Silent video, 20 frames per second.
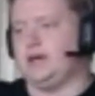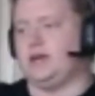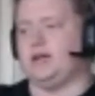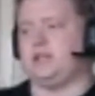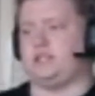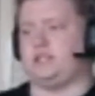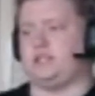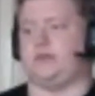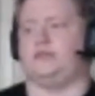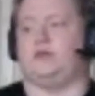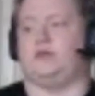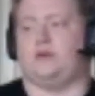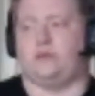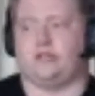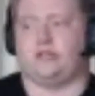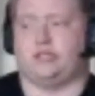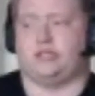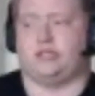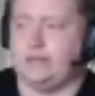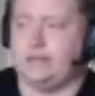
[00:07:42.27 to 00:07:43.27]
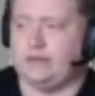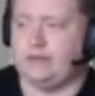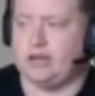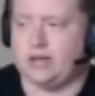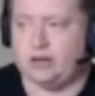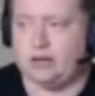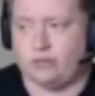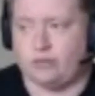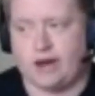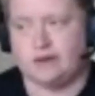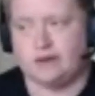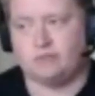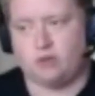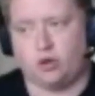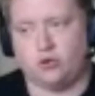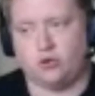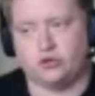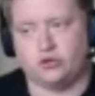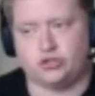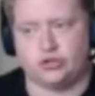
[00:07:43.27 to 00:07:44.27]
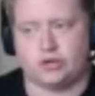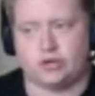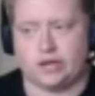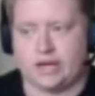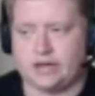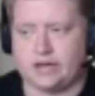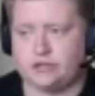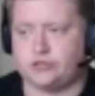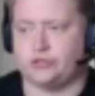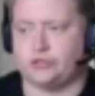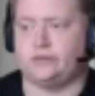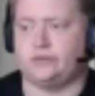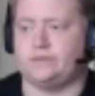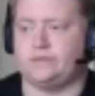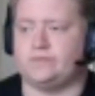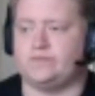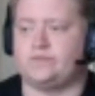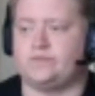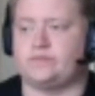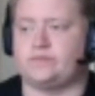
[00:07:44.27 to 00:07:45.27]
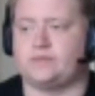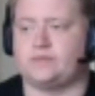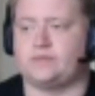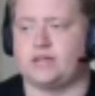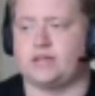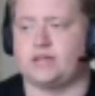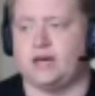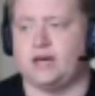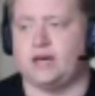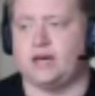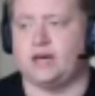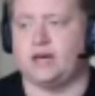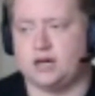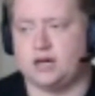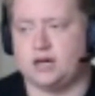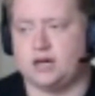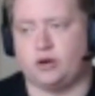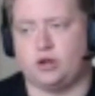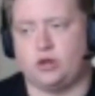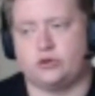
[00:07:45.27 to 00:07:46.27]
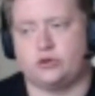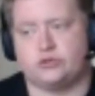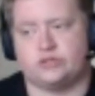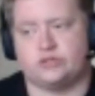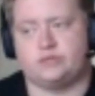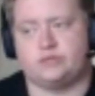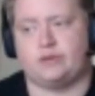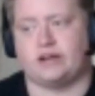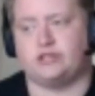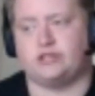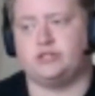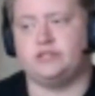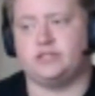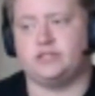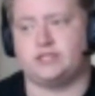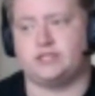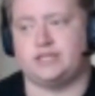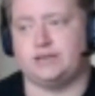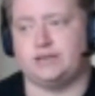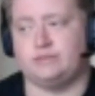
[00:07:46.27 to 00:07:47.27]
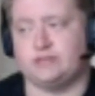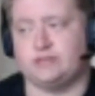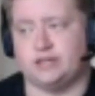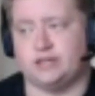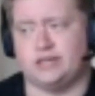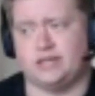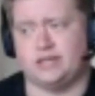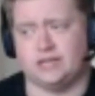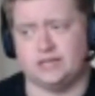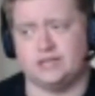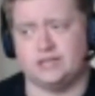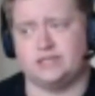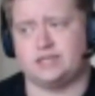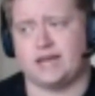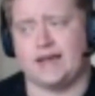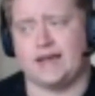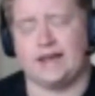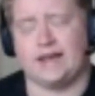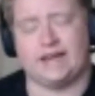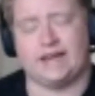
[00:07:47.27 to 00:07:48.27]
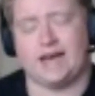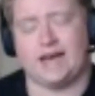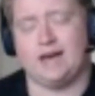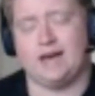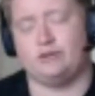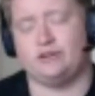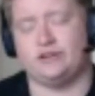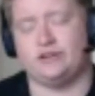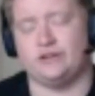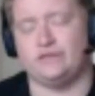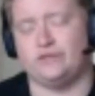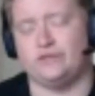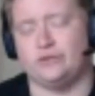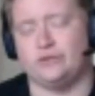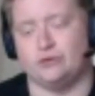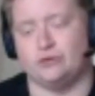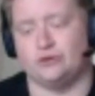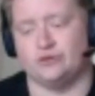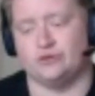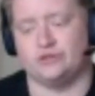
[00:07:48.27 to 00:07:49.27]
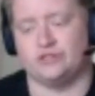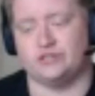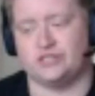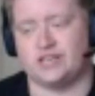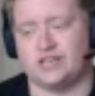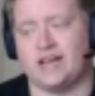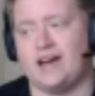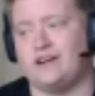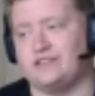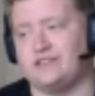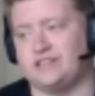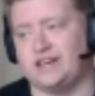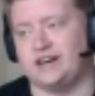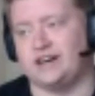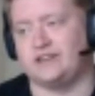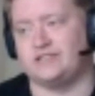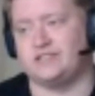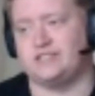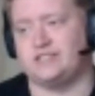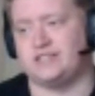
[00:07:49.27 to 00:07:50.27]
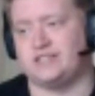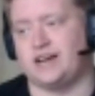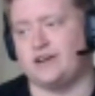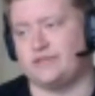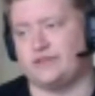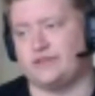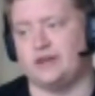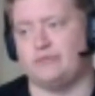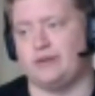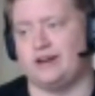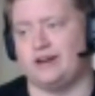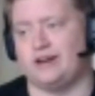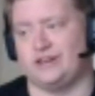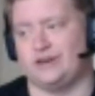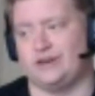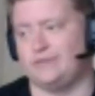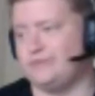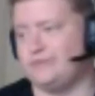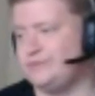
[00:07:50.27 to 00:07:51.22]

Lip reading: So was a seemingly random longitude and latitude. Upon closer inspections, it seems that it is a cabin in the woods out down south near Pulyop.